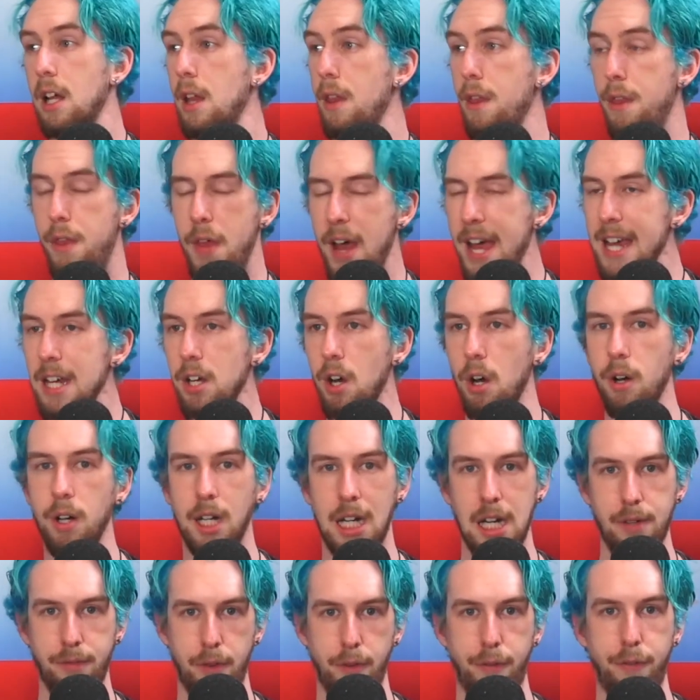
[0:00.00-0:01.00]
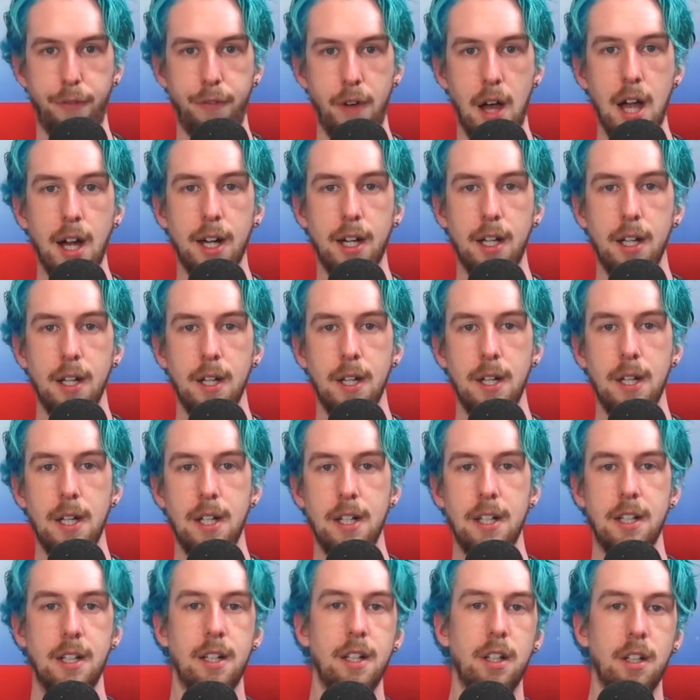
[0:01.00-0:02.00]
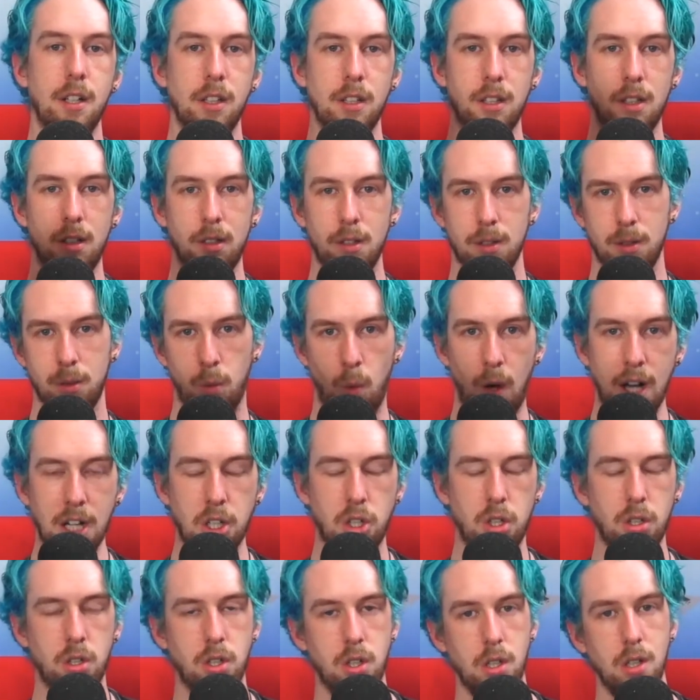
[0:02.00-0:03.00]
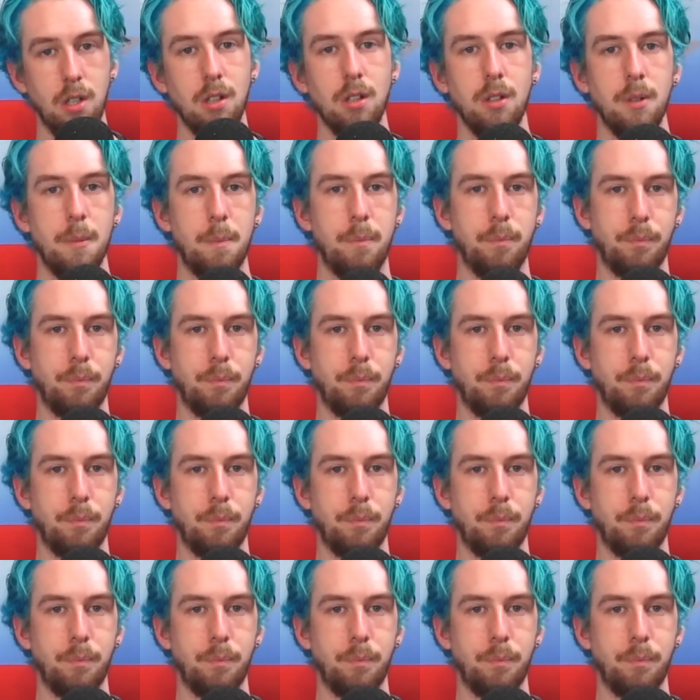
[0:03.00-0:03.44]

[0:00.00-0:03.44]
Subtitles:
They don't give a fuck. Why should you?